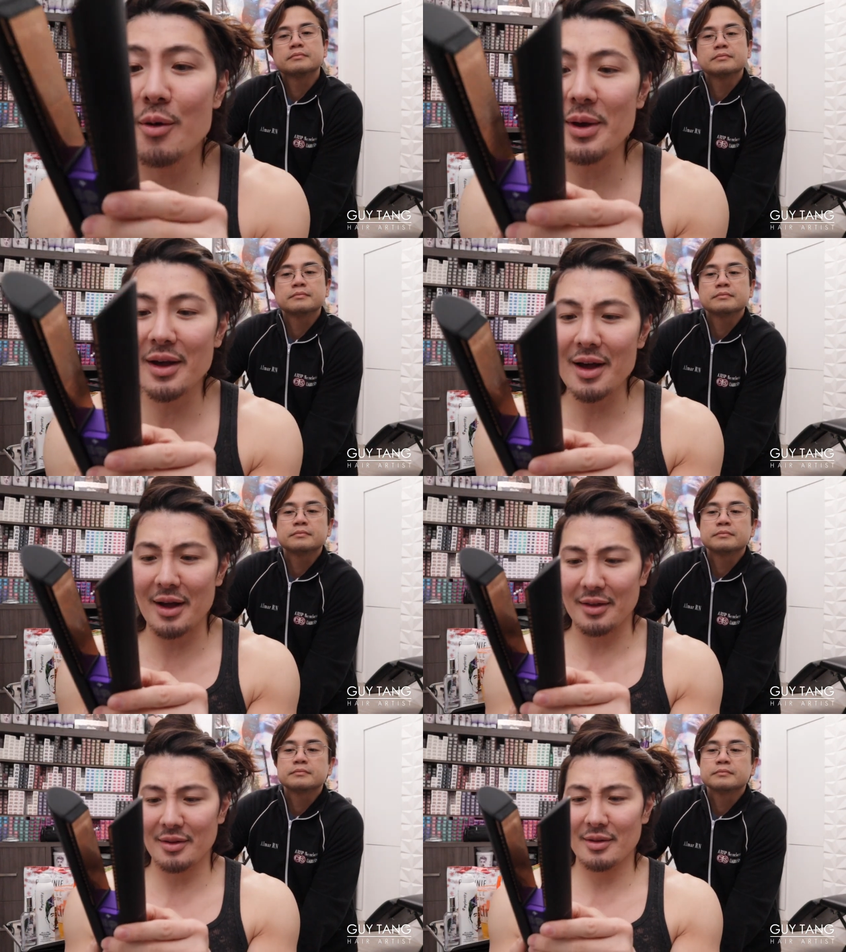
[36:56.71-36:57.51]
Speaker 1: Oh my
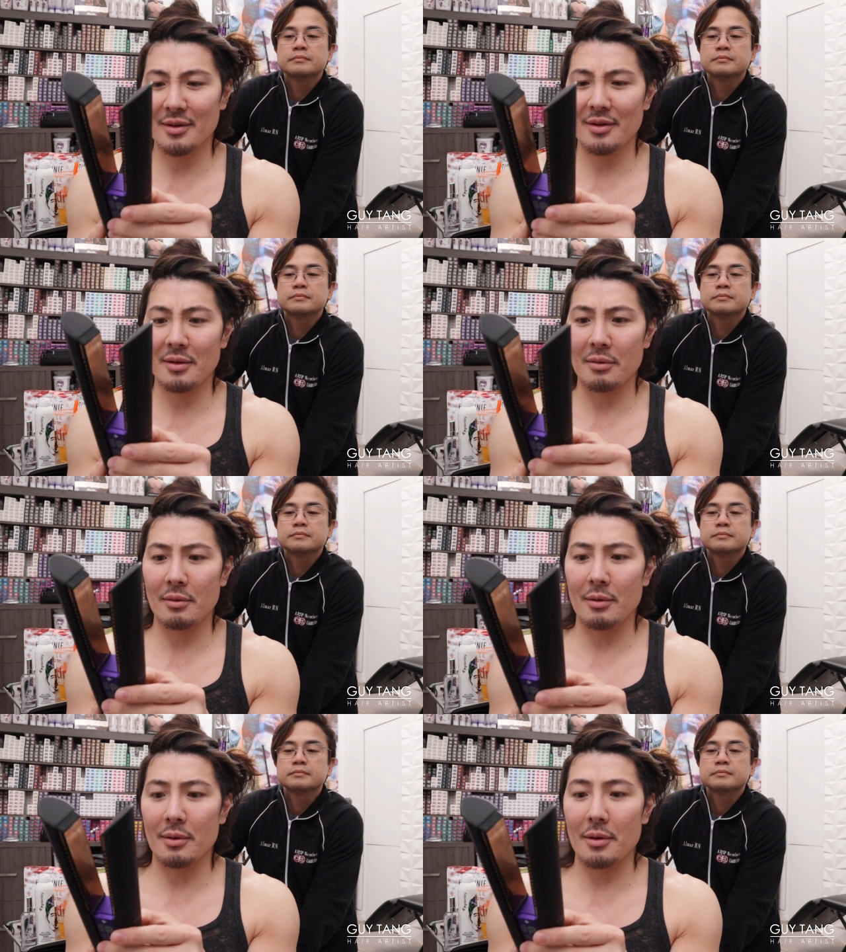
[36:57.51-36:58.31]
God.
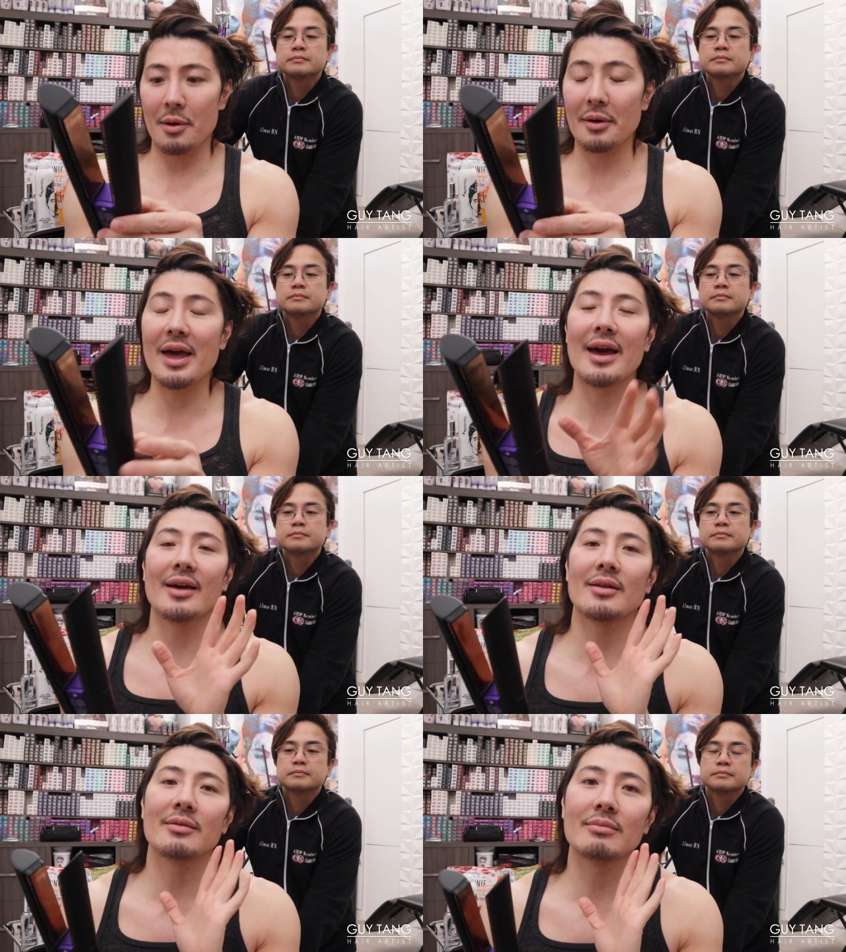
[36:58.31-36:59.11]

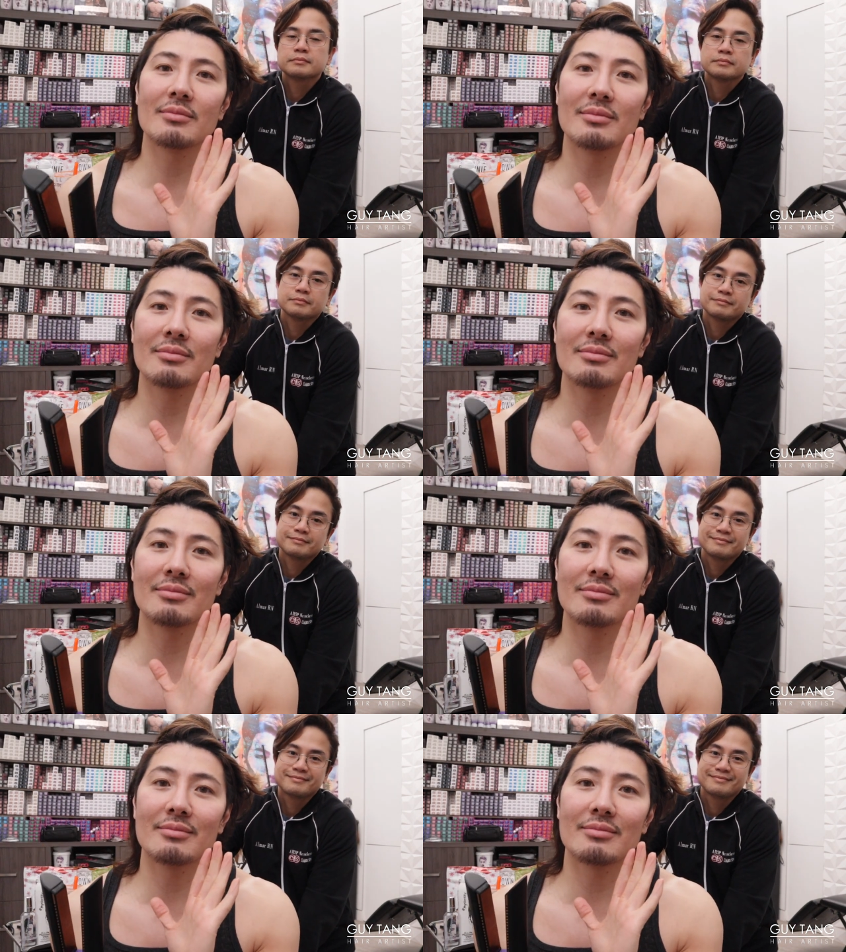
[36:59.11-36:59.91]
Okay,
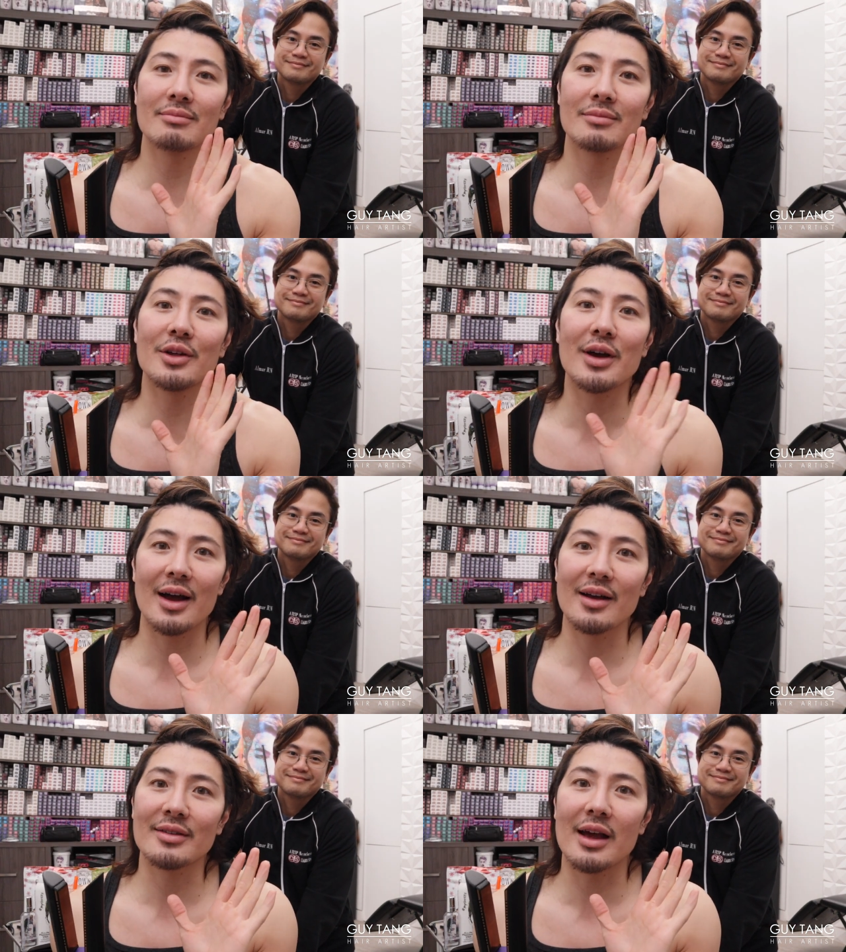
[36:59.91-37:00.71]
you
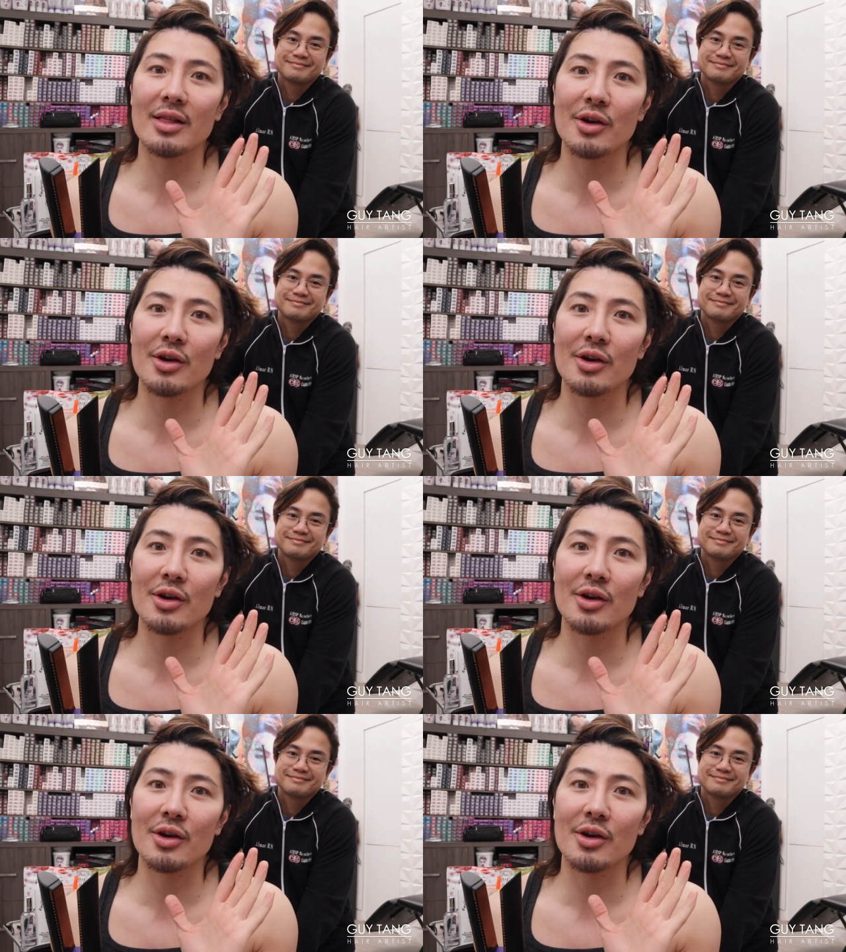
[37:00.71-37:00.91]
guys, I